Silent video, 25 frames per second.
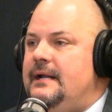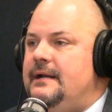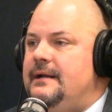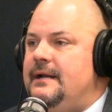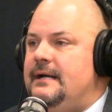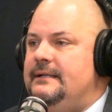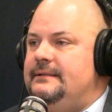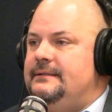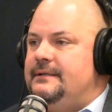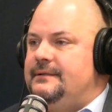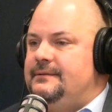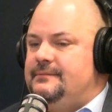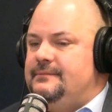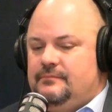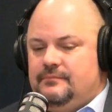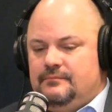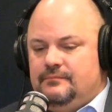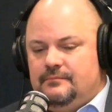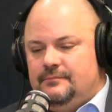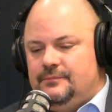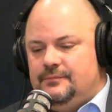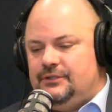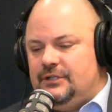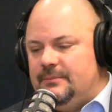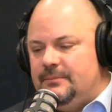not to
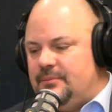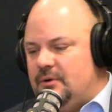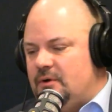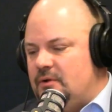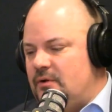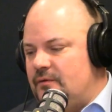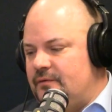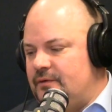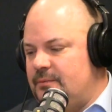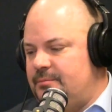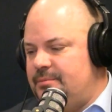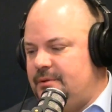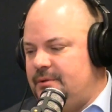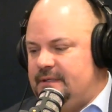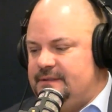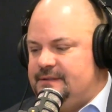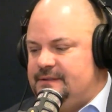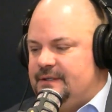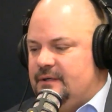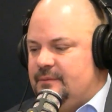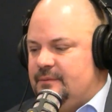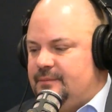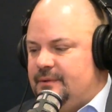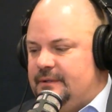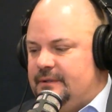jump all over the place
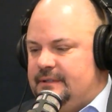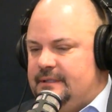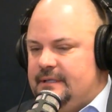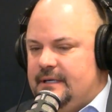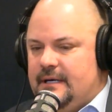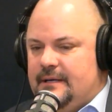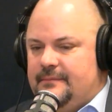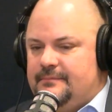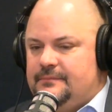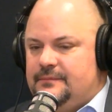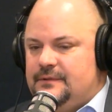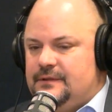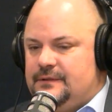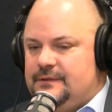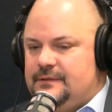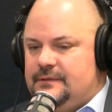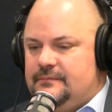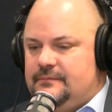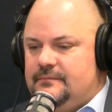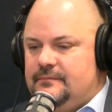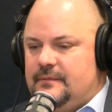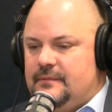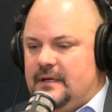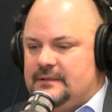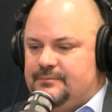here, but just
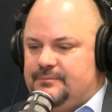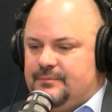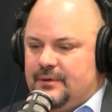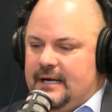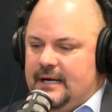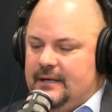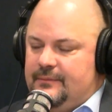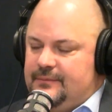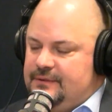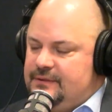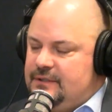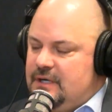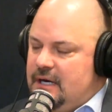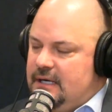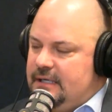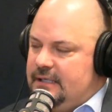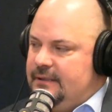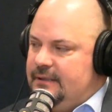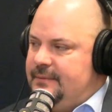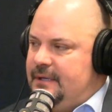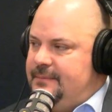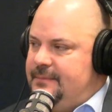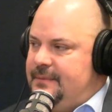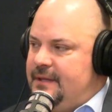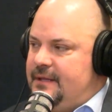as Brian was
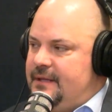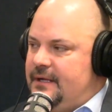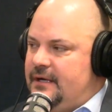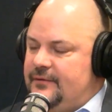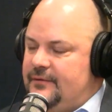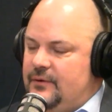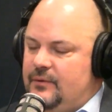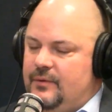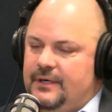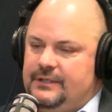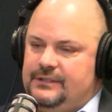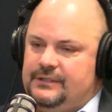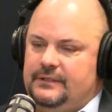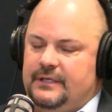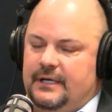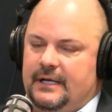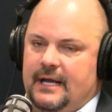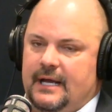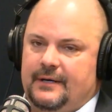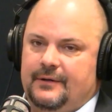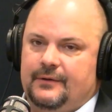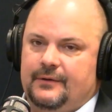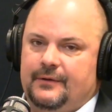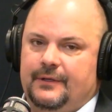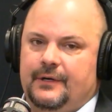talking, it made me think of a question that you
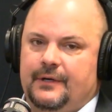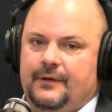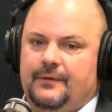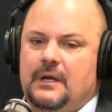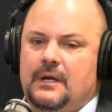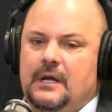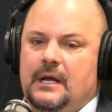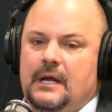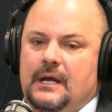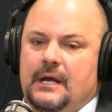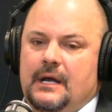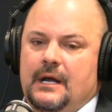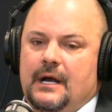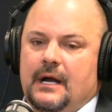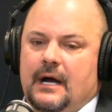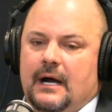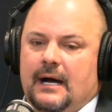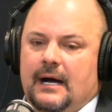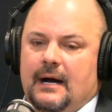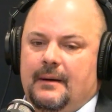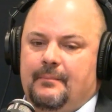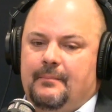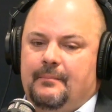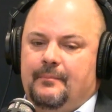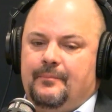had earlier.
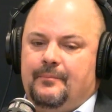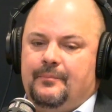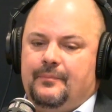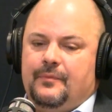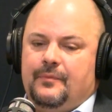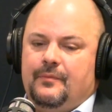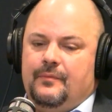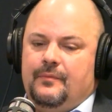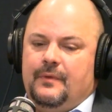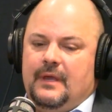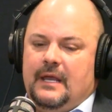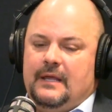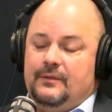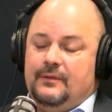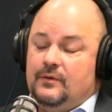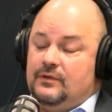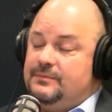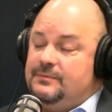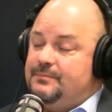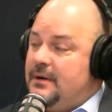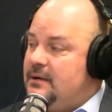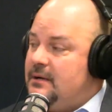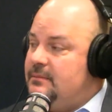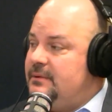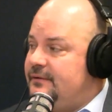In
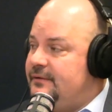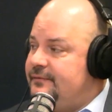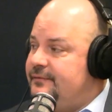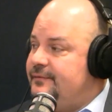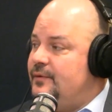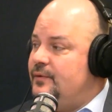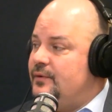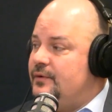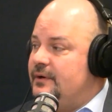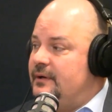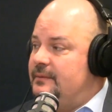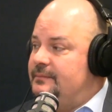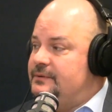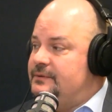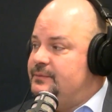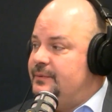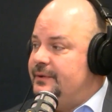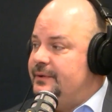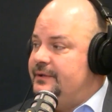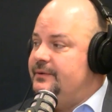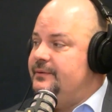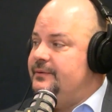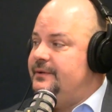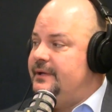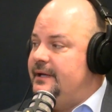those public forums,
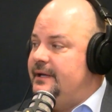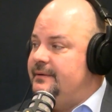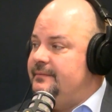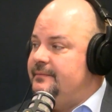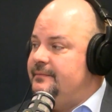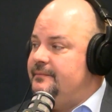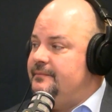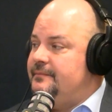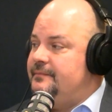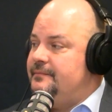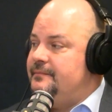we do get